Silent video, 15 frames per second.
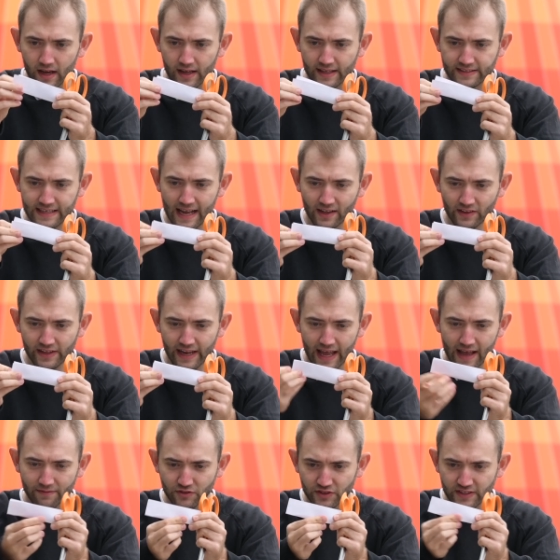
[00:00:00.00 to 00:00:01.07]
exactly in
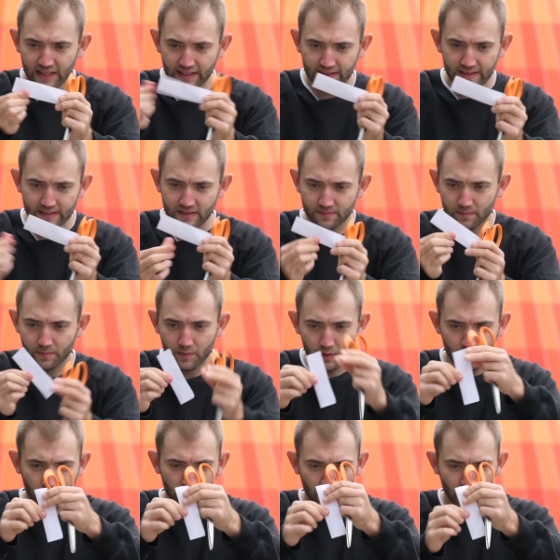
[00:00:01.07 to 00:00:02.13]
half, just like this. Put
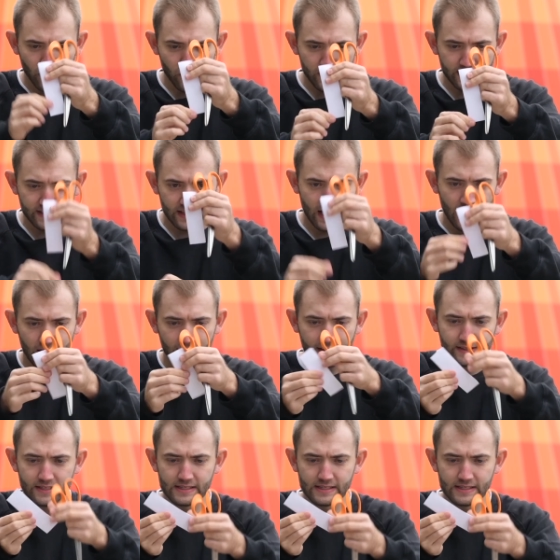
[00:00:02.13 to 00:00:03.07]
a good crease on it.